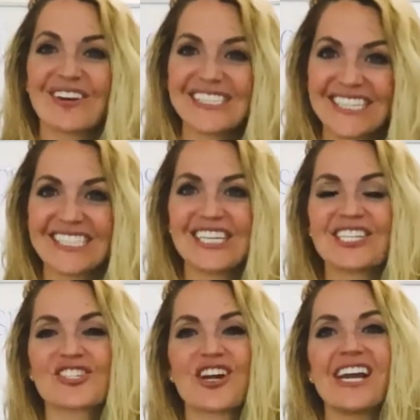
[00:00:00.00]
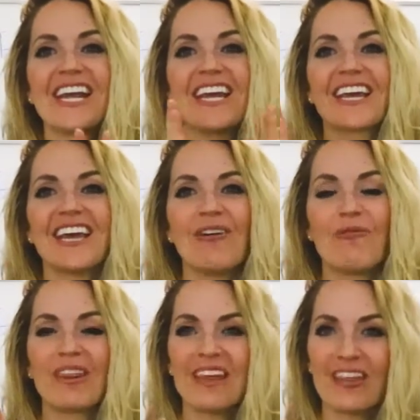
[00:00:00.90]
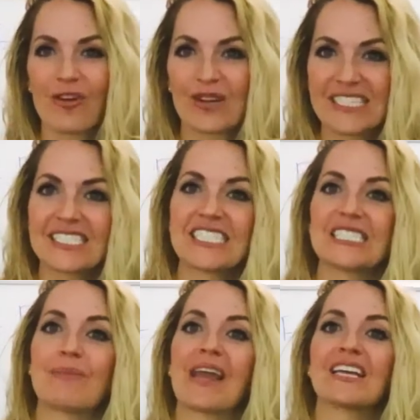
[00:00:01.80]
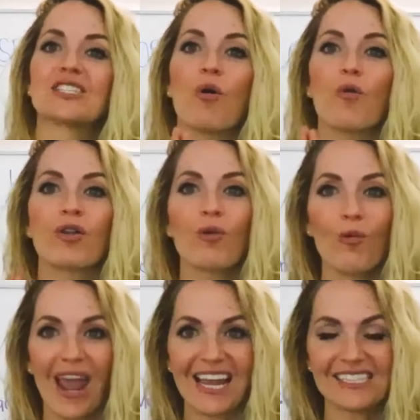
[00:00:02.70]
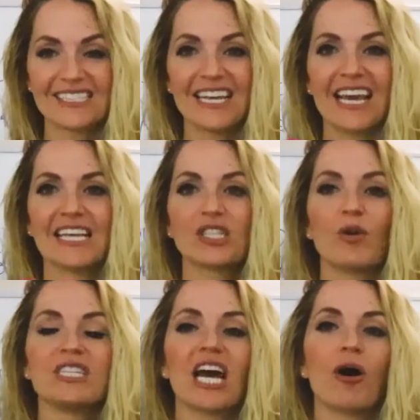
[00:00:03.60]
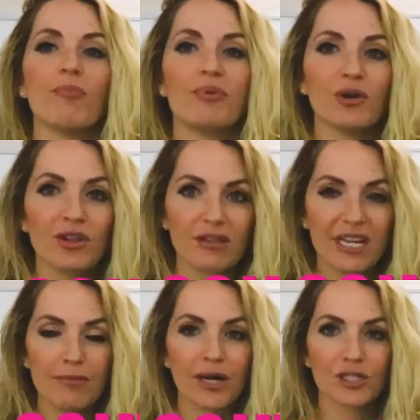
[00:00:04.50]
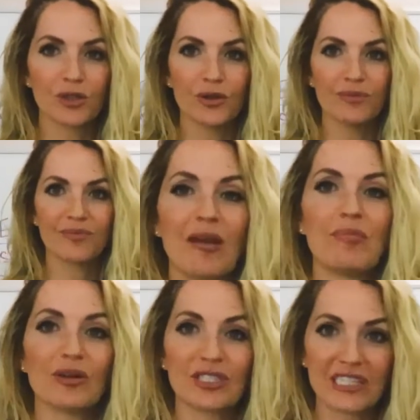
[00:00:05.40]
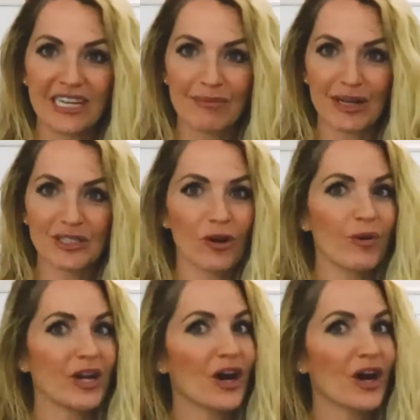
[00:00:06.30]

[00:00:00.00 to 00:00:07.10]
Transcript: resistance training with either resistance bands or the weights is going to help build the lean muscle. And building lean muscle, we